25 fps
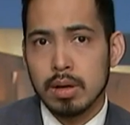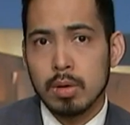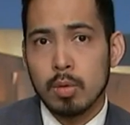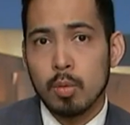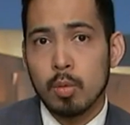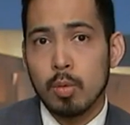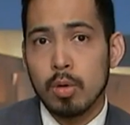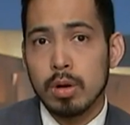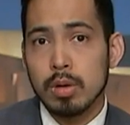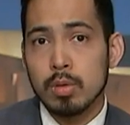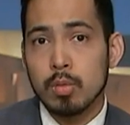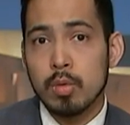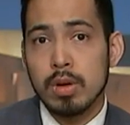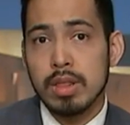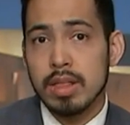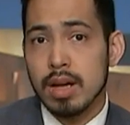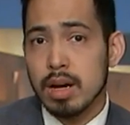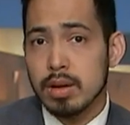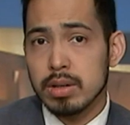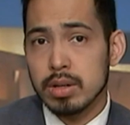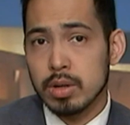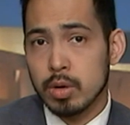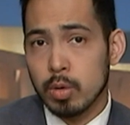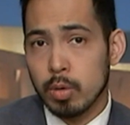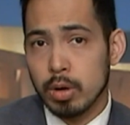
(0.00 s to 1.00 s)
Well,
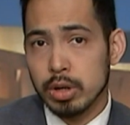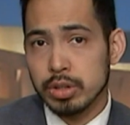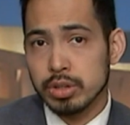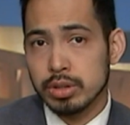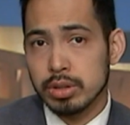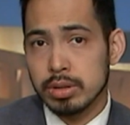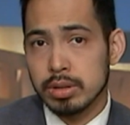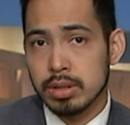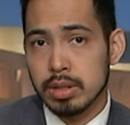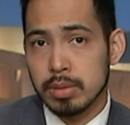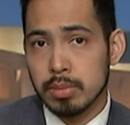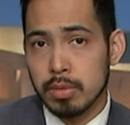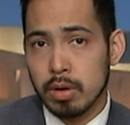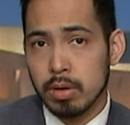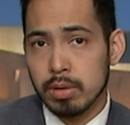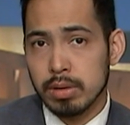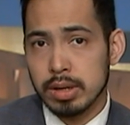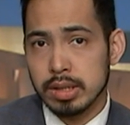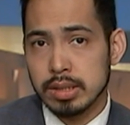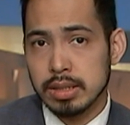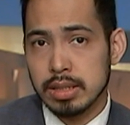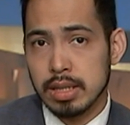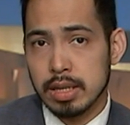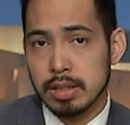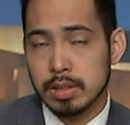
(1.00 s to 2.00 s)
without a question,
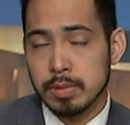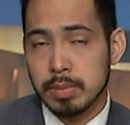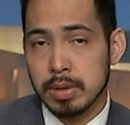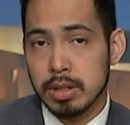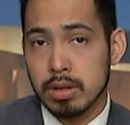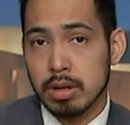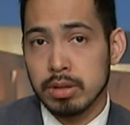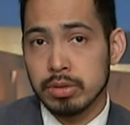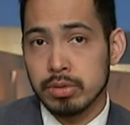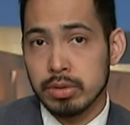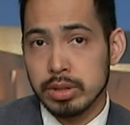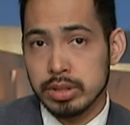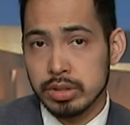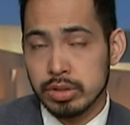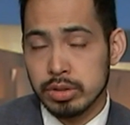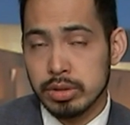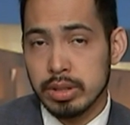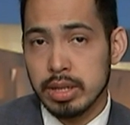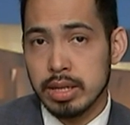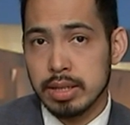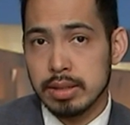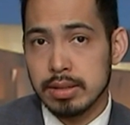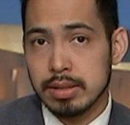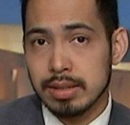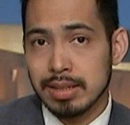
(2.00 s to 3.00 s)
democracy has been on
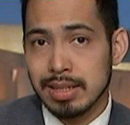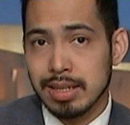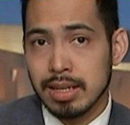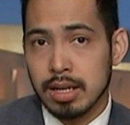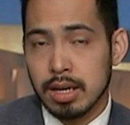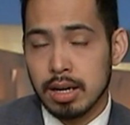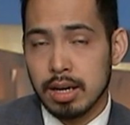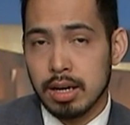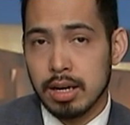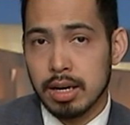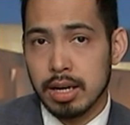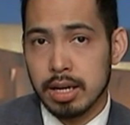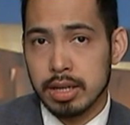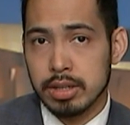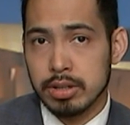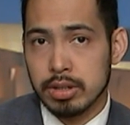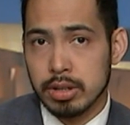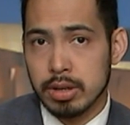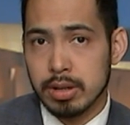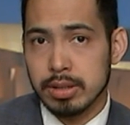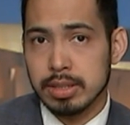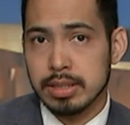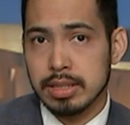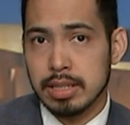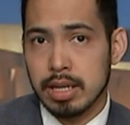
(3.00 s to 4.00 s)
retreat
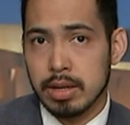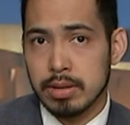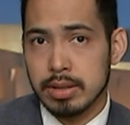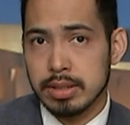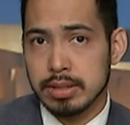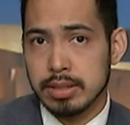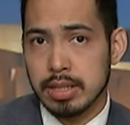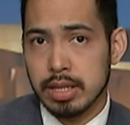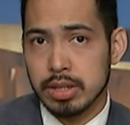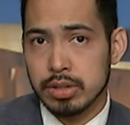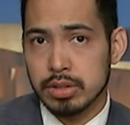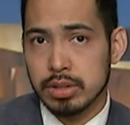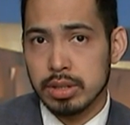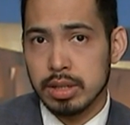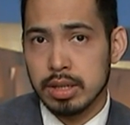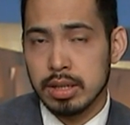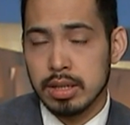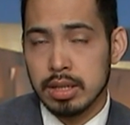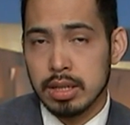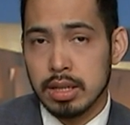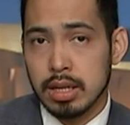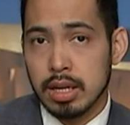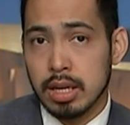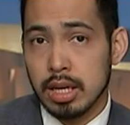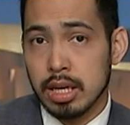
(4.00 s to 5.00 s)
across Southeast Asia,
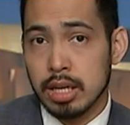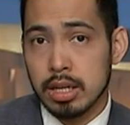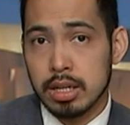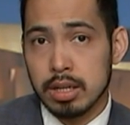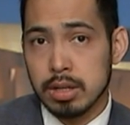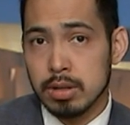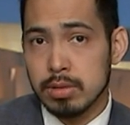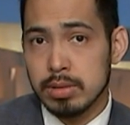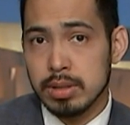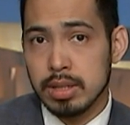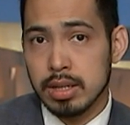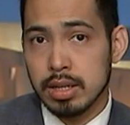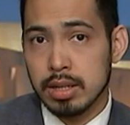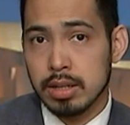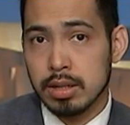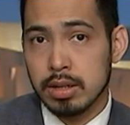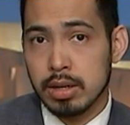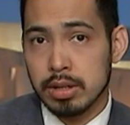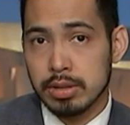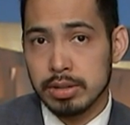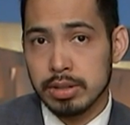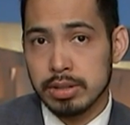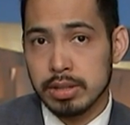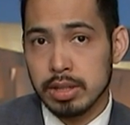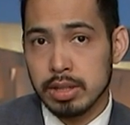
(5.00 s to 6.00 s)
including in
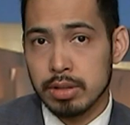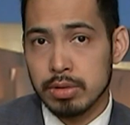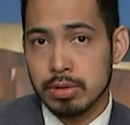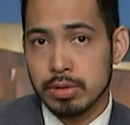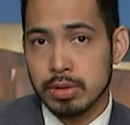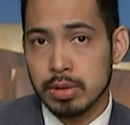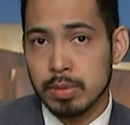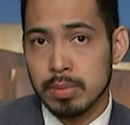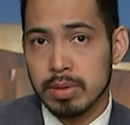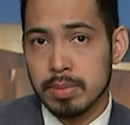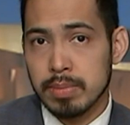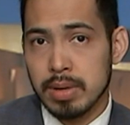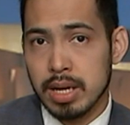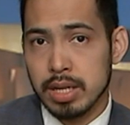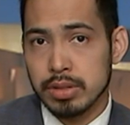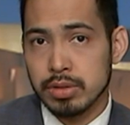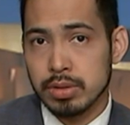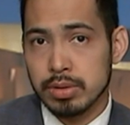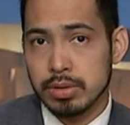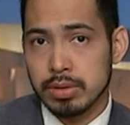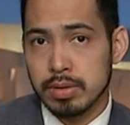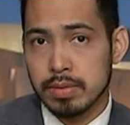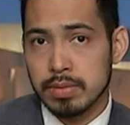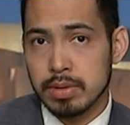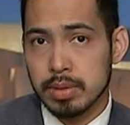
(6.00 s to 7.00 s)
countries that used to be
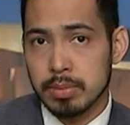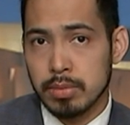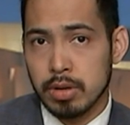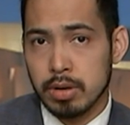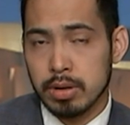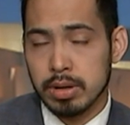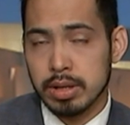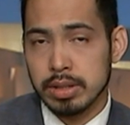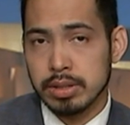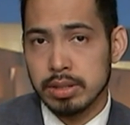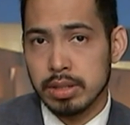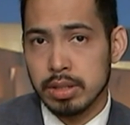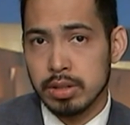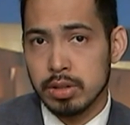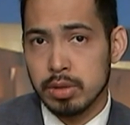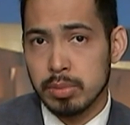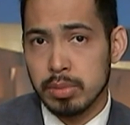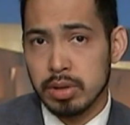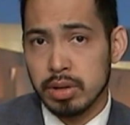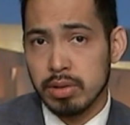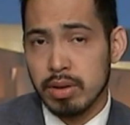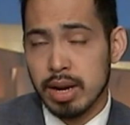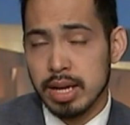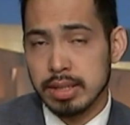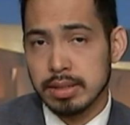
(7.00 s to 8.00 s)
bastions of democracy and
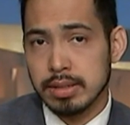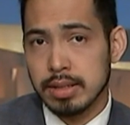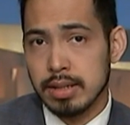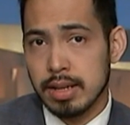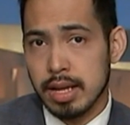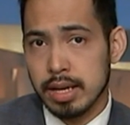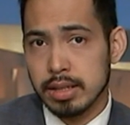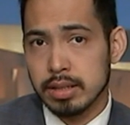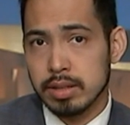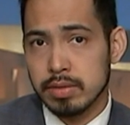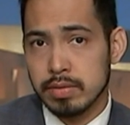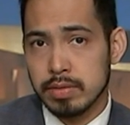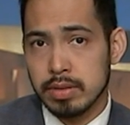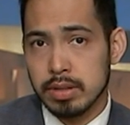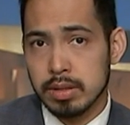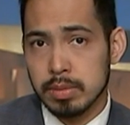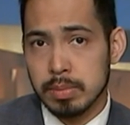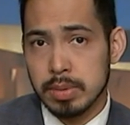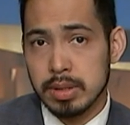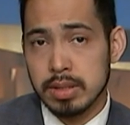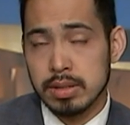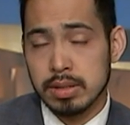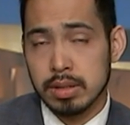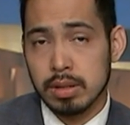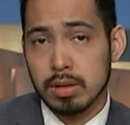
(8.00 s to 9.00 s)
human rights, like the
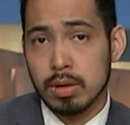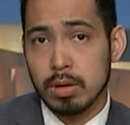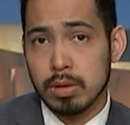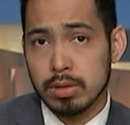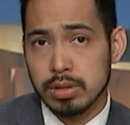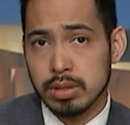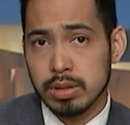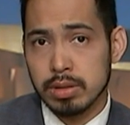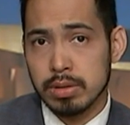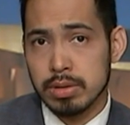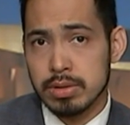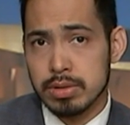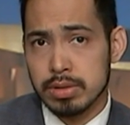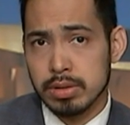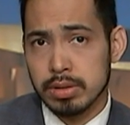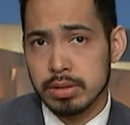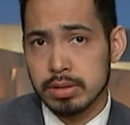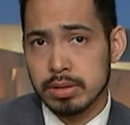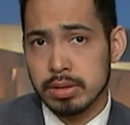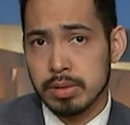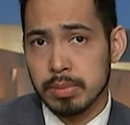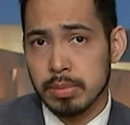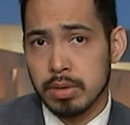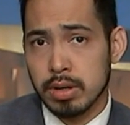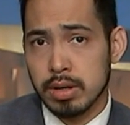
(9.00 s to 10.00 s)
Philippines. There are also
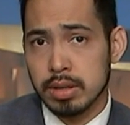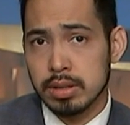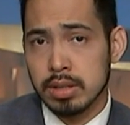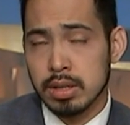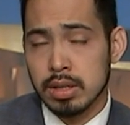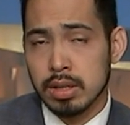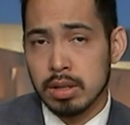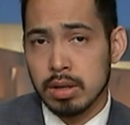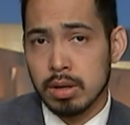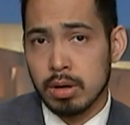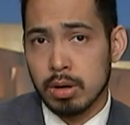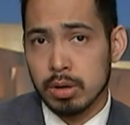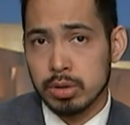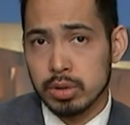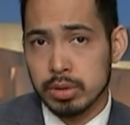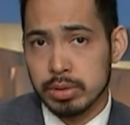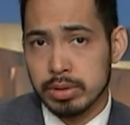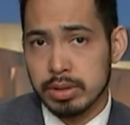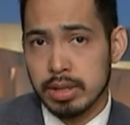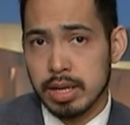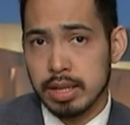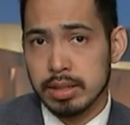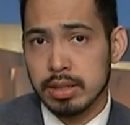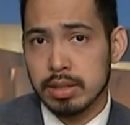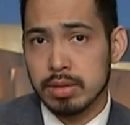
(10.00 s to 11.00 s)
concerns about
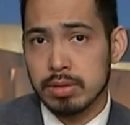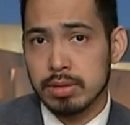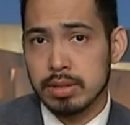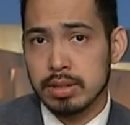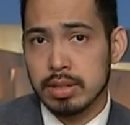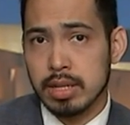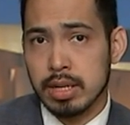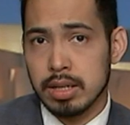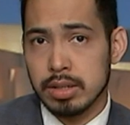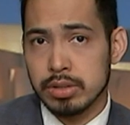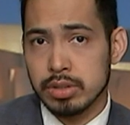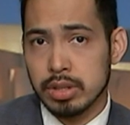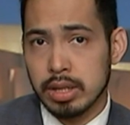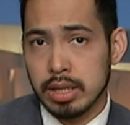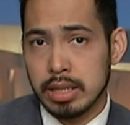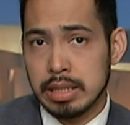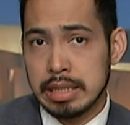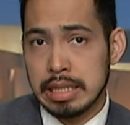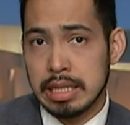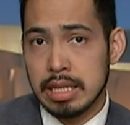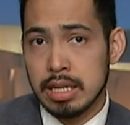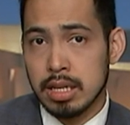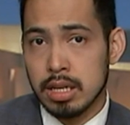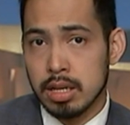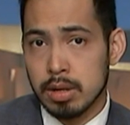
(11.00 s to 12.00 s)
autocratic nostalgia
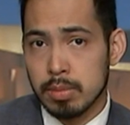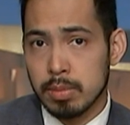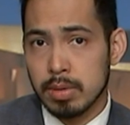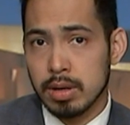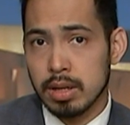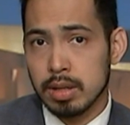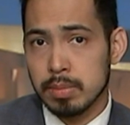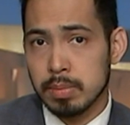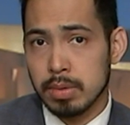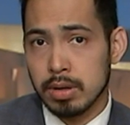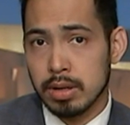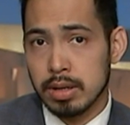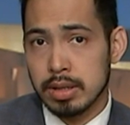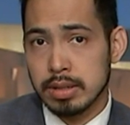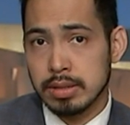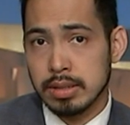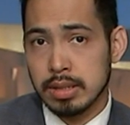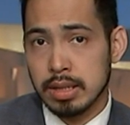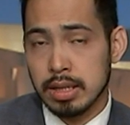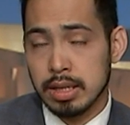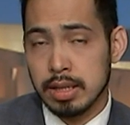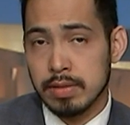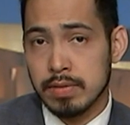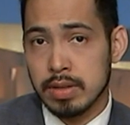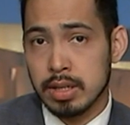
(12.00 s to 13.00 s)
in illiberal
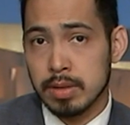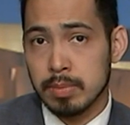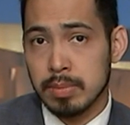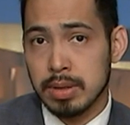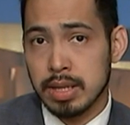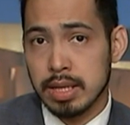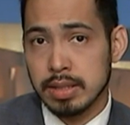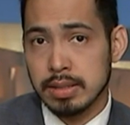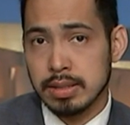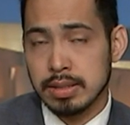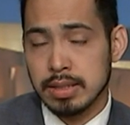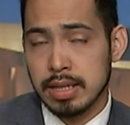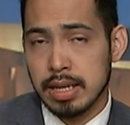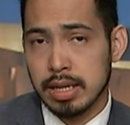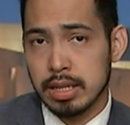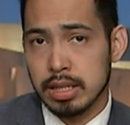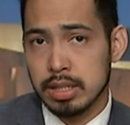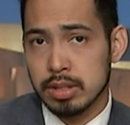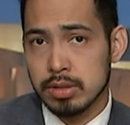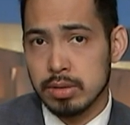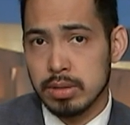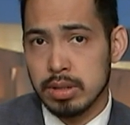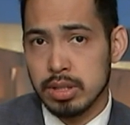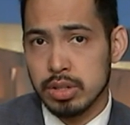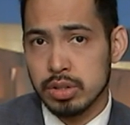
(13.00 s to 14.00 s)
policy, even in places like
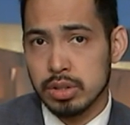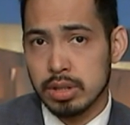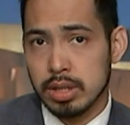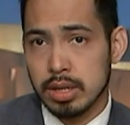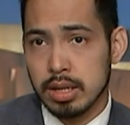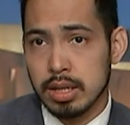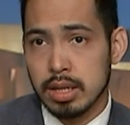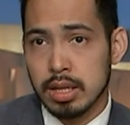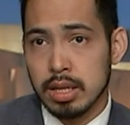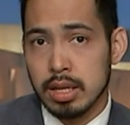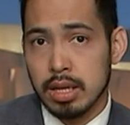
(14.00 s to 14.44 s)
Indonesia.